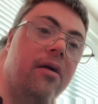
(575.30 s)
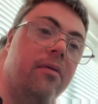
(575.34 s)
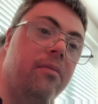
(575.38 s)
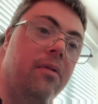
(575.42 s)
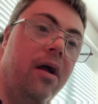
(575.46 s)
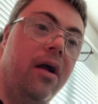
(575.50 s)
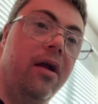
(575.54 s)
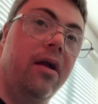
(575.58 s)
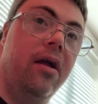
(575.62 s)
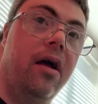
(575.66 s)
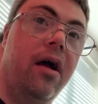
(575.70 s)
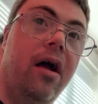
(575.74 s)

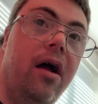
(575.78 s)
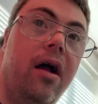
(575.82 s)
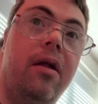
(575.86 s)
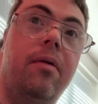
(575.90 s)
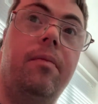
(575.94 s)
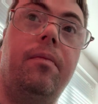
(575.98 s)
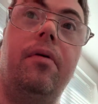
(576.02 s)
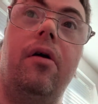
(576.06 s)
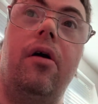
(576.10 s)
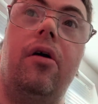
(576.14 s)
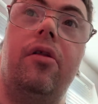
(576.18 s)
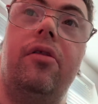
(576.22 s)
my
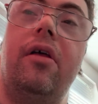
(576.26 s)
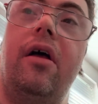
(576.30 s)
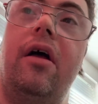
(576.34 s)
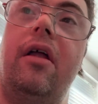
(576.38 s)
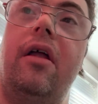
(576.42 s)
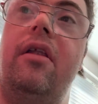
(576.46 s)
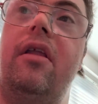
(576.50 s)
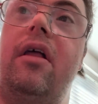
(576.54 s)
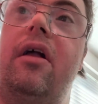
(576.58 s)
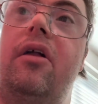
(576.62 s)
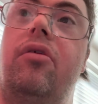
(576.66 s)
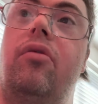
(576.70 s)
iPod
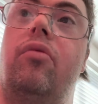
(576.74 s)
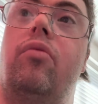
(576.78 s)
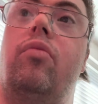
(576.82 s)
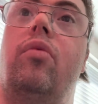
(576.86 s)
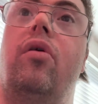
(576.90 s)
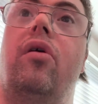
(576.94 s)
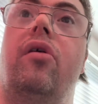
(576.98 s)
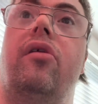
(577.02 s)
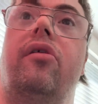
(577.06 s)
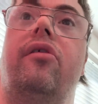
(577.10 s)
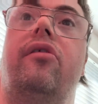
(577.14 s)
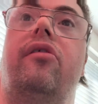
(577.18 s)
and like the
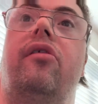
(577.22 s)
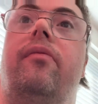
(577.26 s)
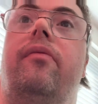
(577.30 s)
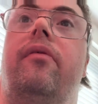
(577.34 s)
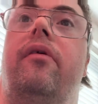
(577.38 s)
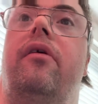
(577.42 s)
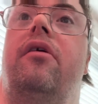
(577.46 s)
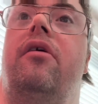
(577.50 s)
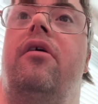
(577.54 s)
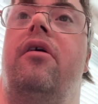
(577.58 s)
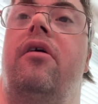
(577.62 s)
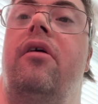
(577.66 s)
wall
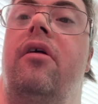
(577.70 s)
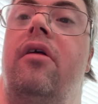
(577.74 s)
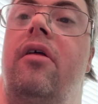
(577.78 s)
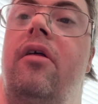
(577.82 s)
topic.